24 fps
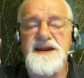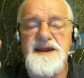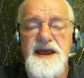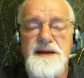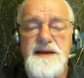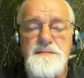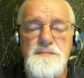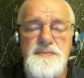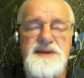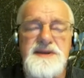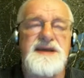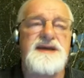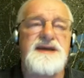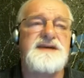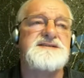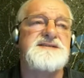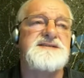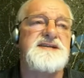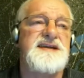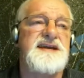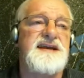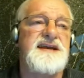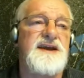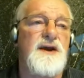
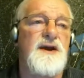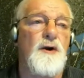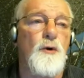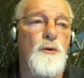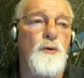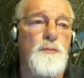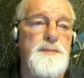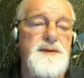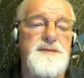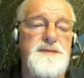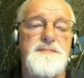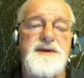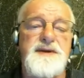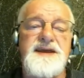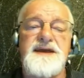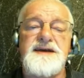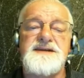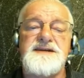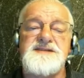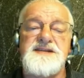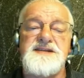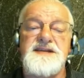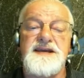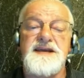NetBSD,
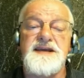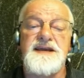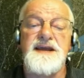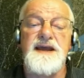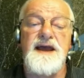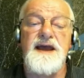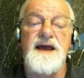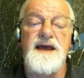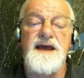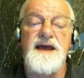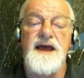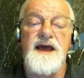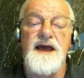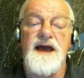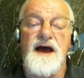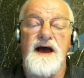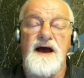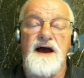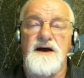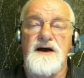OpenBSD,